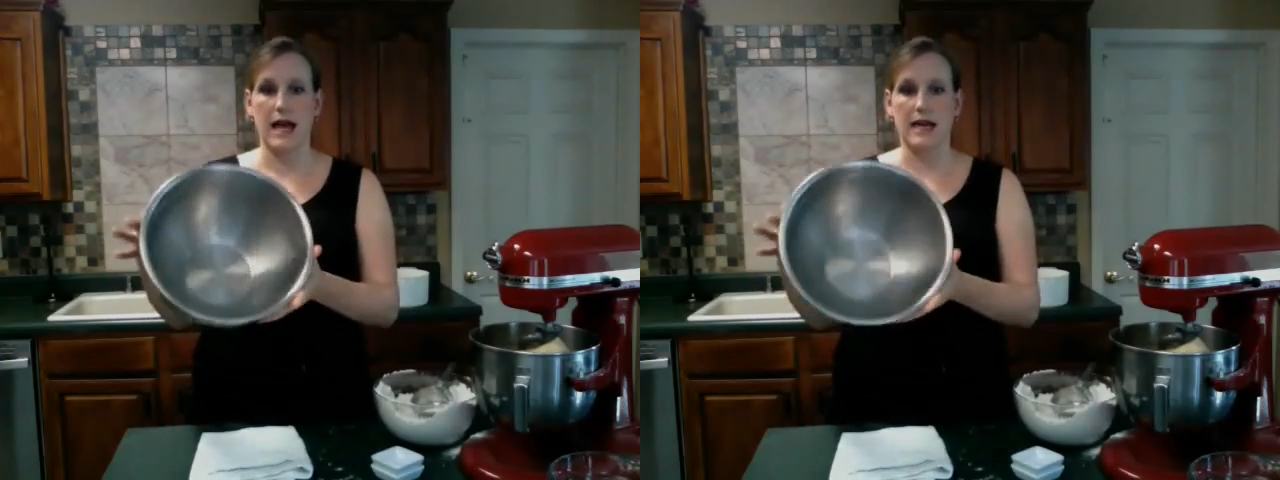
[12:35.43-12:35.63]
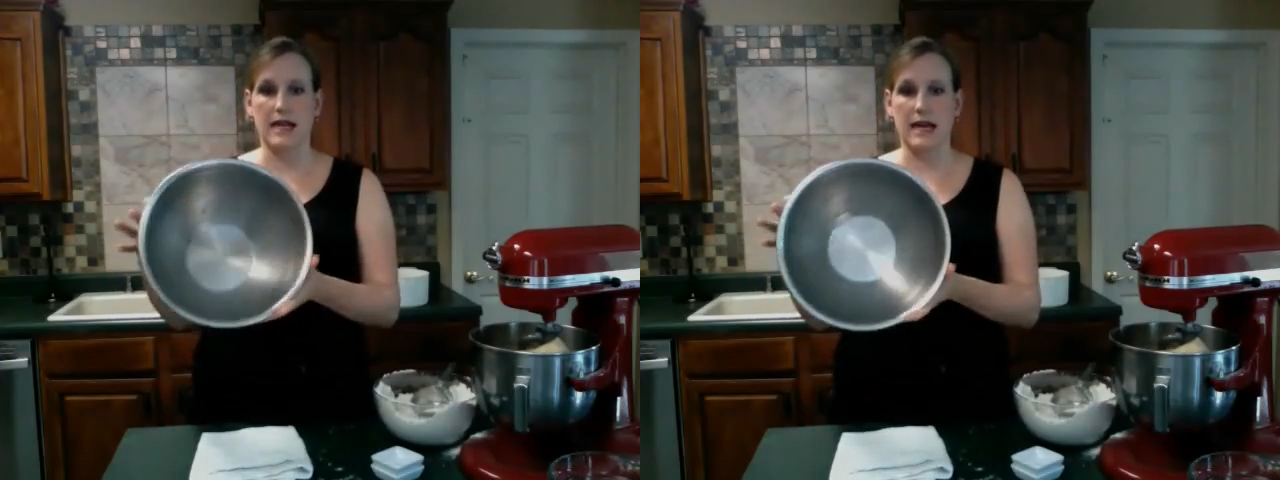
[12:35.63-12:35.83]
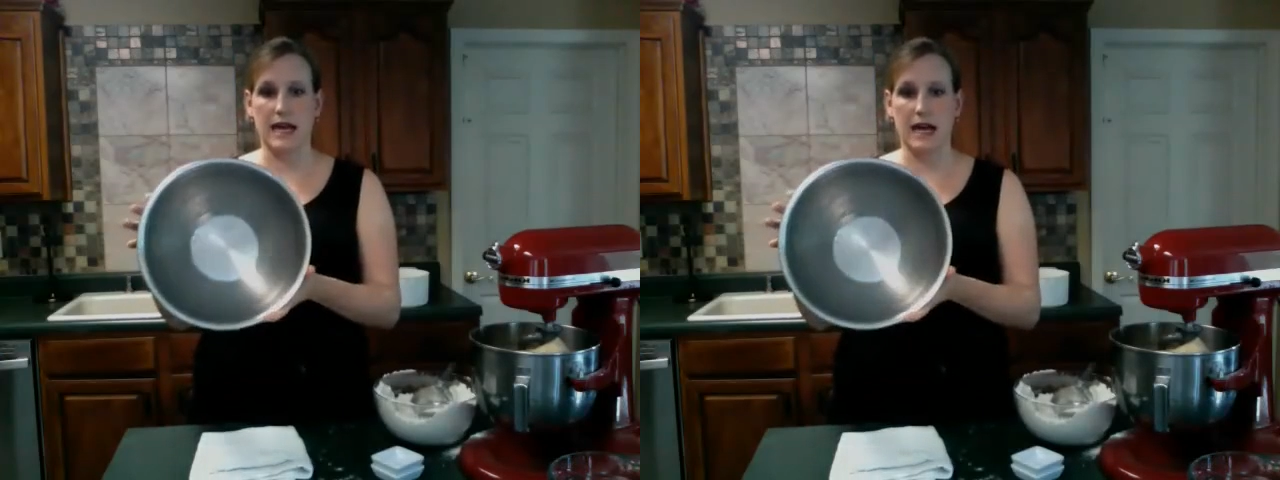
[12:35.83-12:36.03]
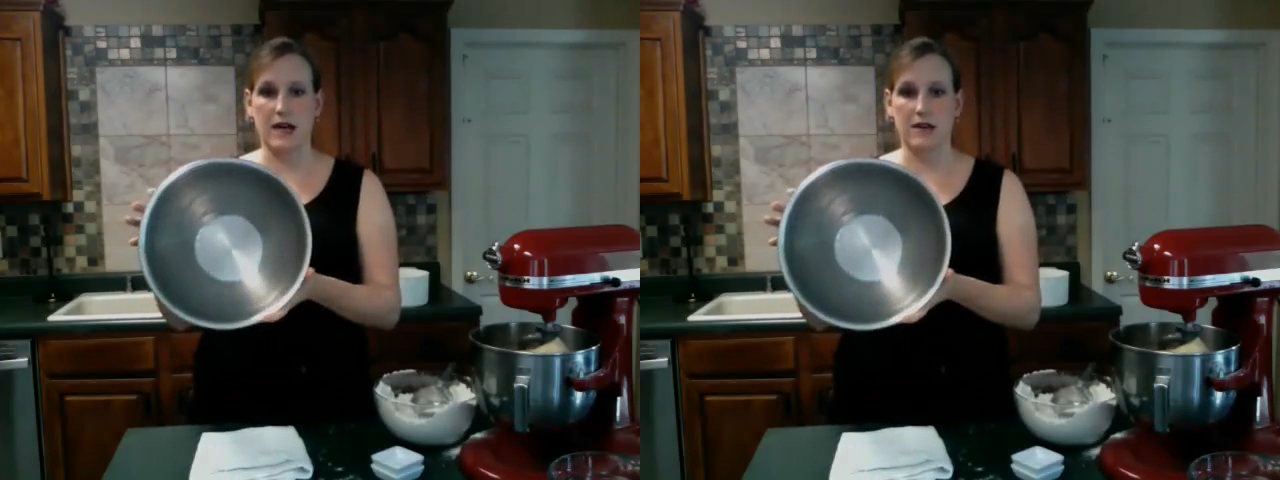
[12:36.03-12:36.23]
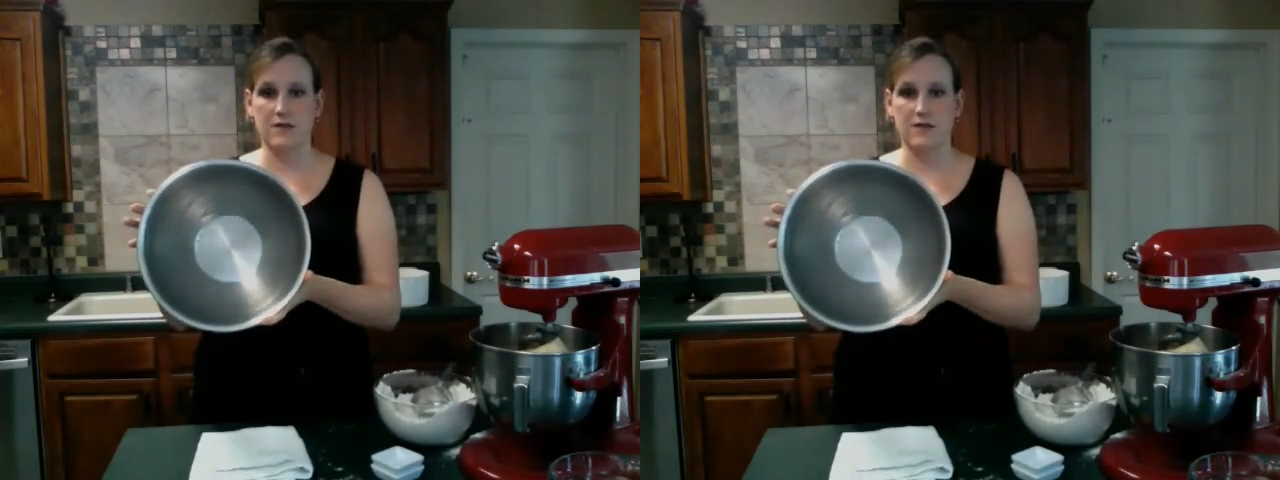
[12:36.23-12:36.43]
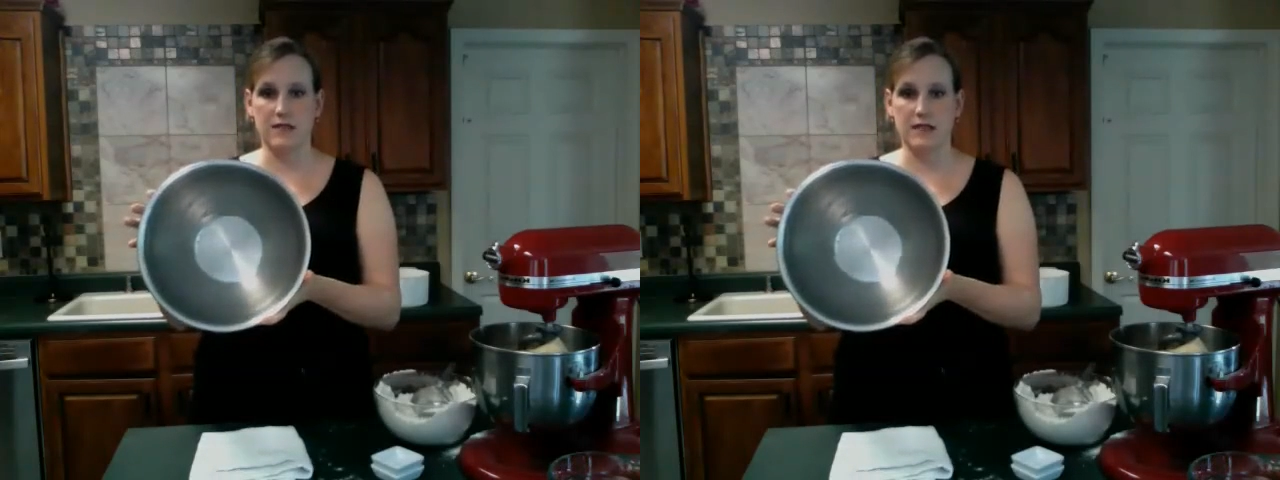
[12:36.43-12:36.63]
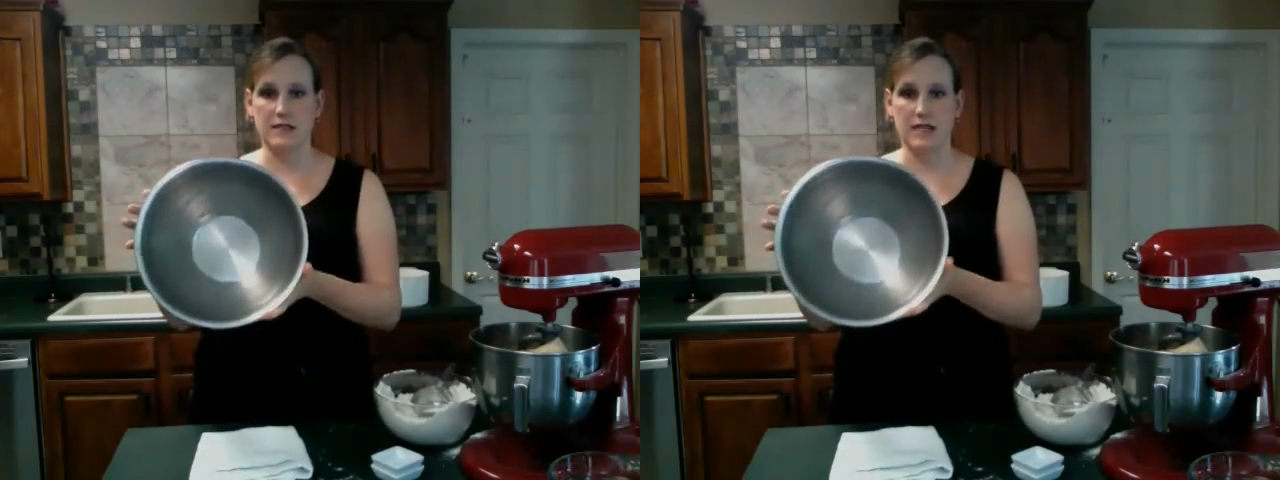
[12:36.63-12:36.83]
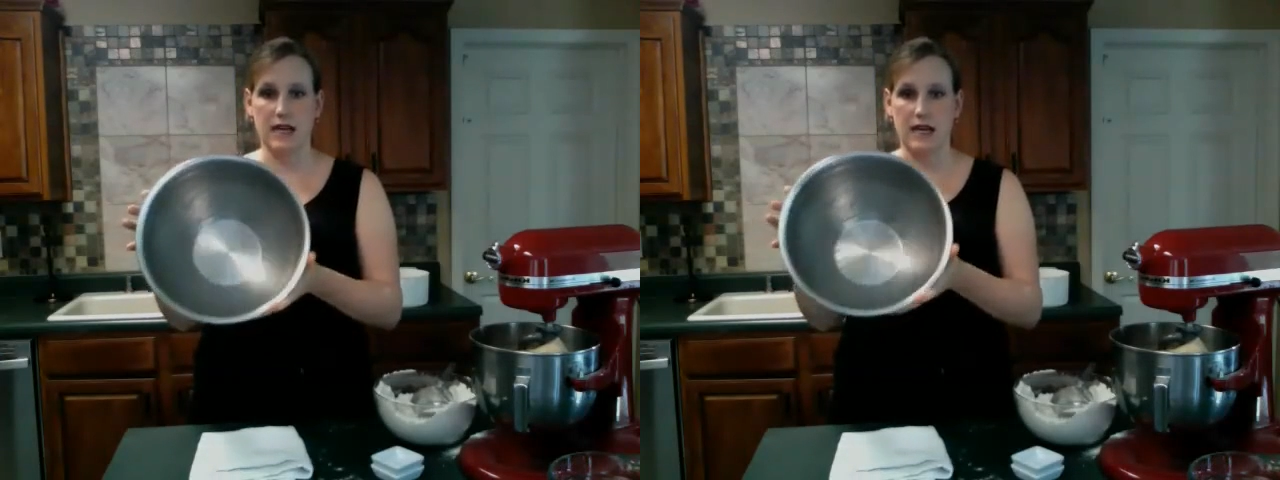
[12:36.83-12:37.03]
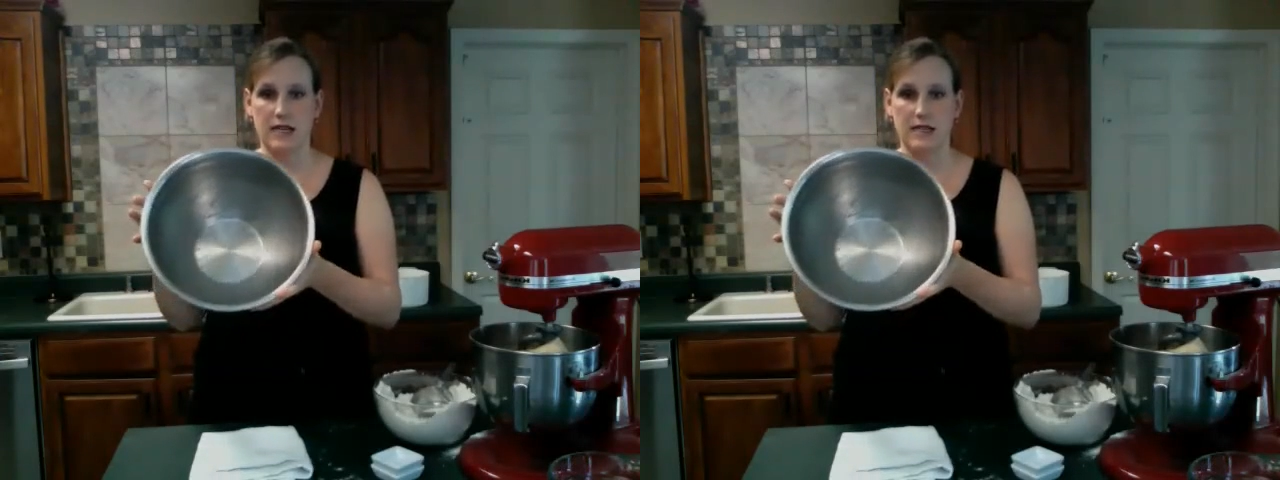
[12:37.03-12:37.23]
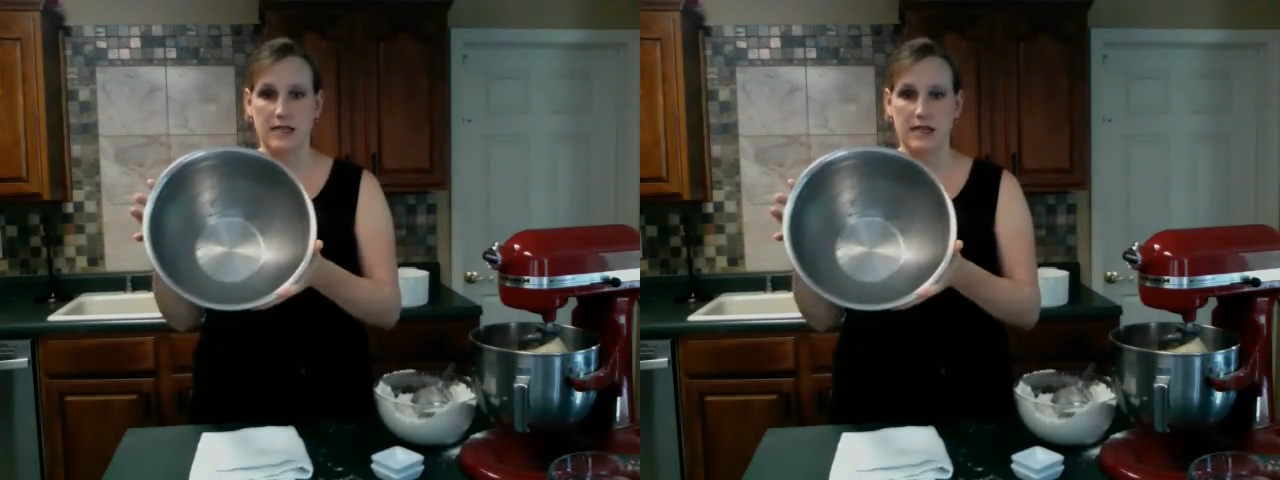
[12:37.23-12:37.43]
and I have
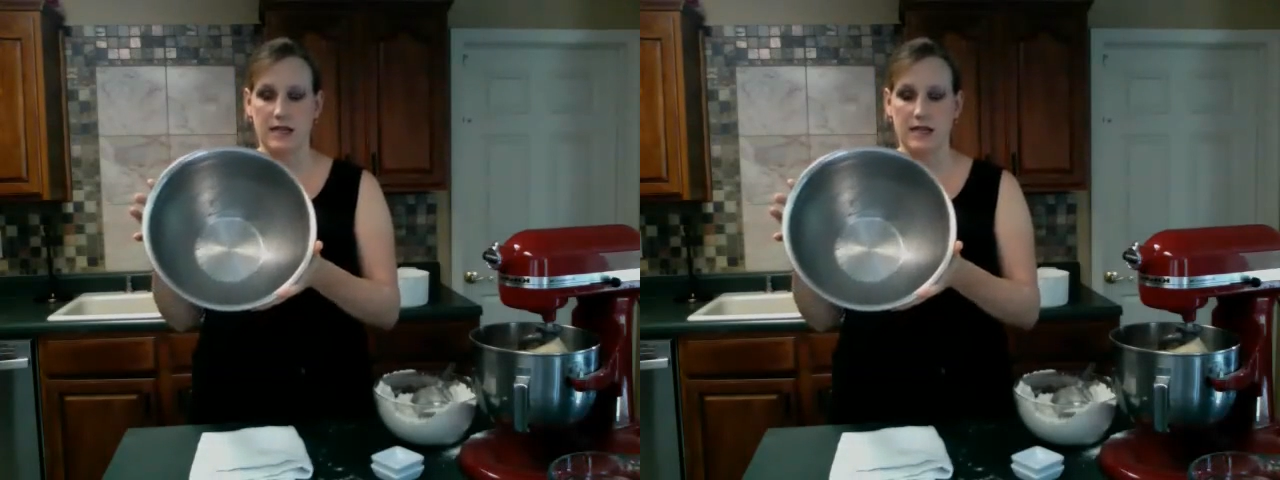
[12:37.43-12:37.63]
inside